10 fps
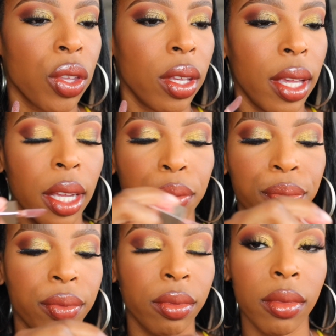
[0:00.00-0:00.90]
Yeah,
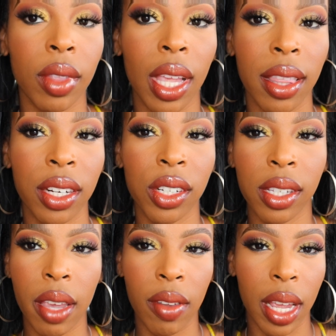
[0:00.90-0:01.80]
that just
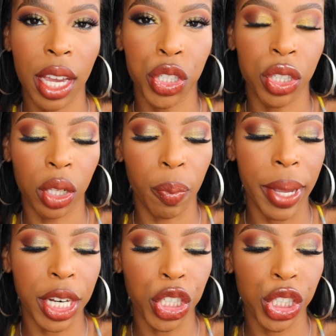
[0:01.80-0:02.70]
gave it an extra little
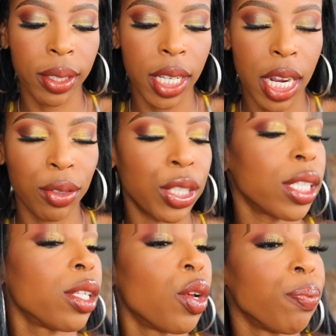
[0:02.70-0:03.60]
punch, you know,
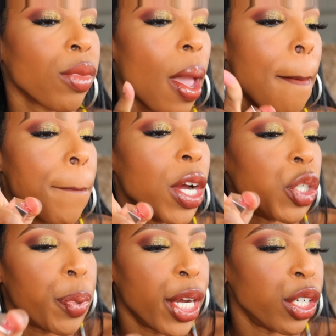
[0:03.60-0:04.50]
just a little
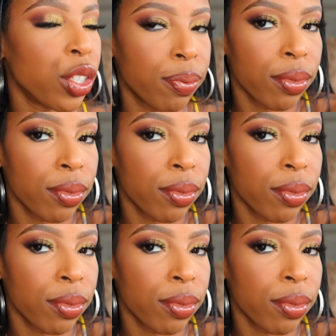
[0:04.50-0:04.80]
punch.